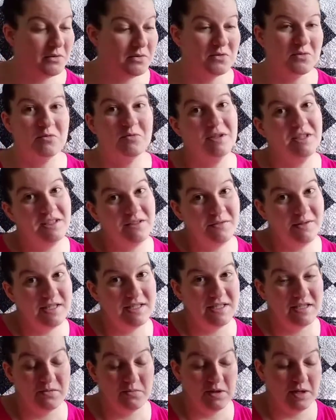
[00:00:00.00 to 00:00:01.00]
It was really
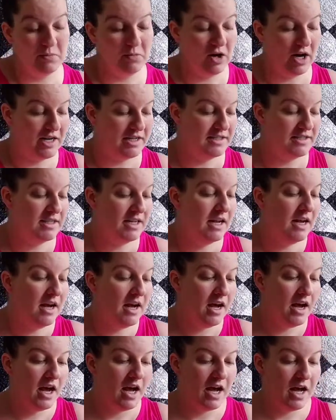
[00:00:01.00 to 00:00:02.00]
reasonably priced.
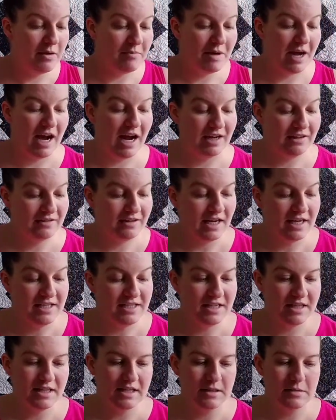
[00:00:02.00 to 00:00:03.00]
I
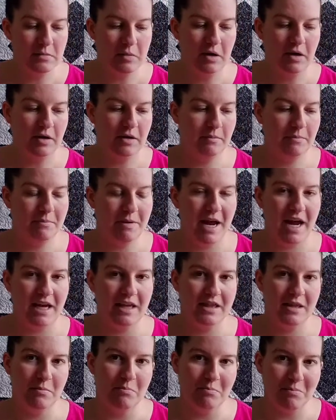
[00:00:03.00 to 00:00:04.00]
liked this
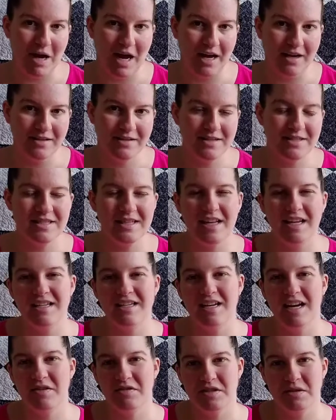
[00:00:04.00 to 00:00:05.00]
bag the best. They
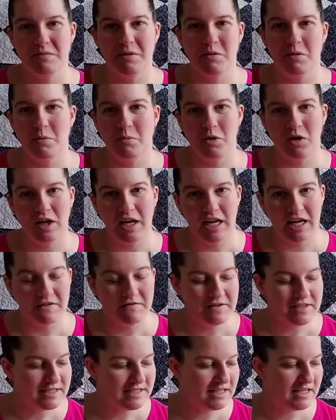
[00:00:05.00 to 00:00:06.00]
did have some that were more
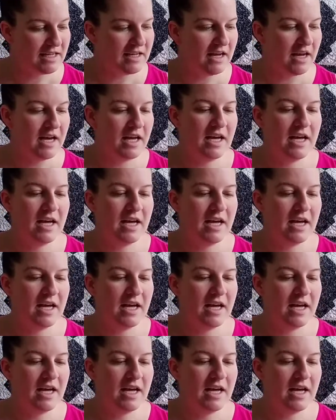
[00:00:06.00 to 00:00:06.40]
canvasy.